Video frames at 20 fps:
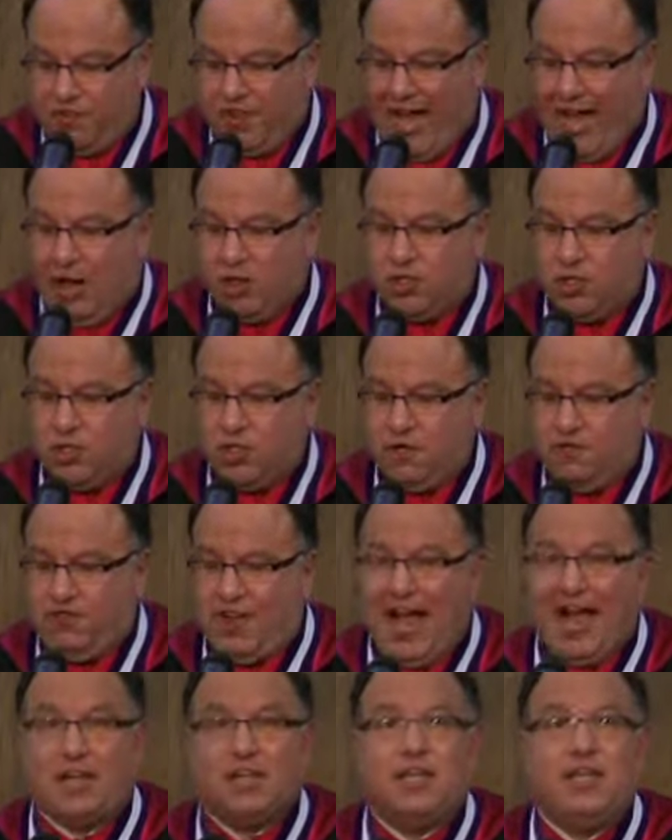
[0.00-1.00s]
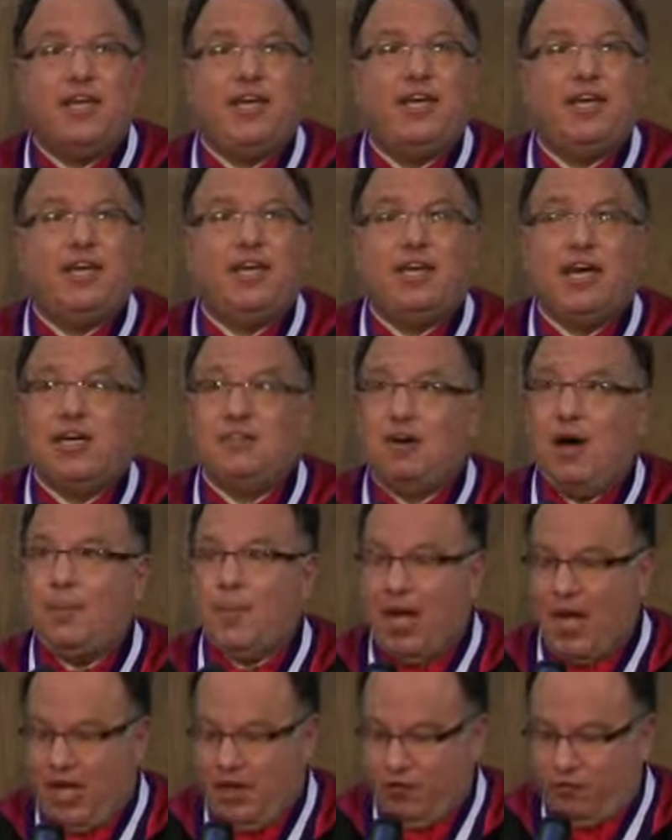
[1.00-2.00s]
thousands of faculty,
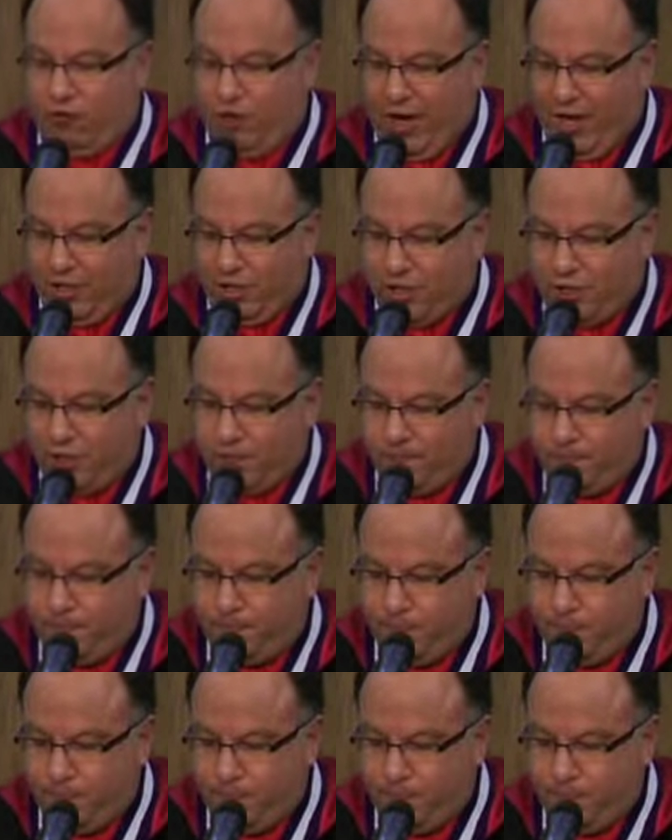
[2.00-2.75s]
alumni, and friends.